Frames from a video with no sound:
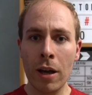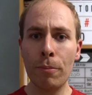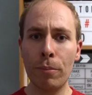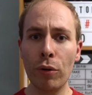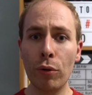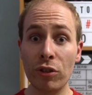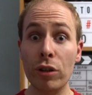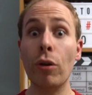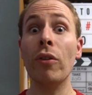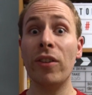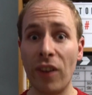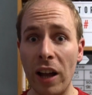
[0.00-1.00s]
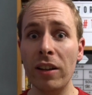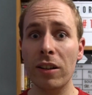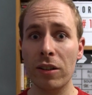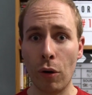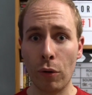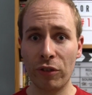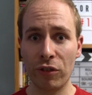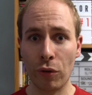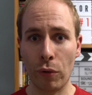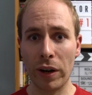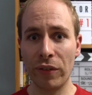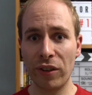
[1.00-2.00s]
but also you've got this underdog
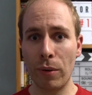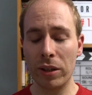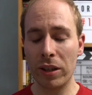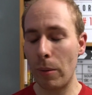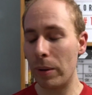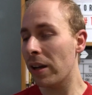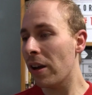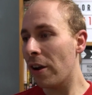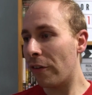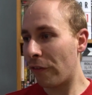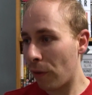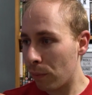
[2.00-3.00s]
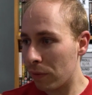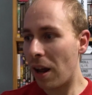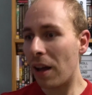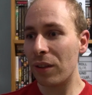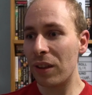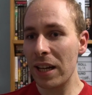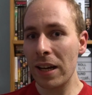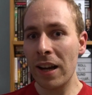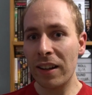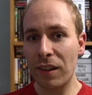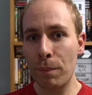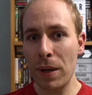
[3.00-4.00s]
story of someone coming from nothing
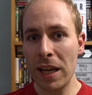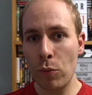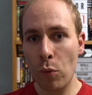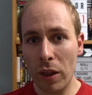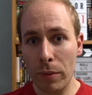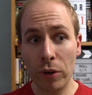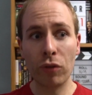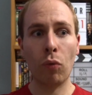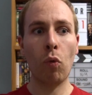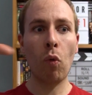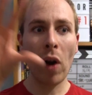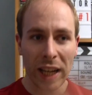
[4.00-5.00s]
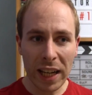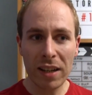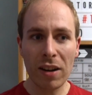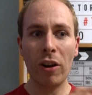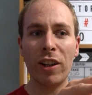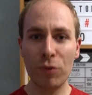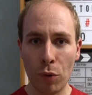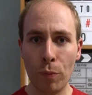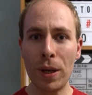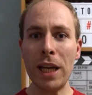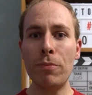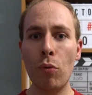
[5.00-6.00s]
to being one of the most recognisable
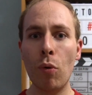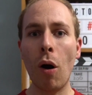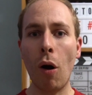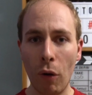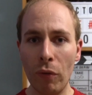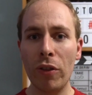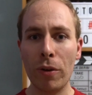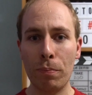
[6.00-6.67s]
people on the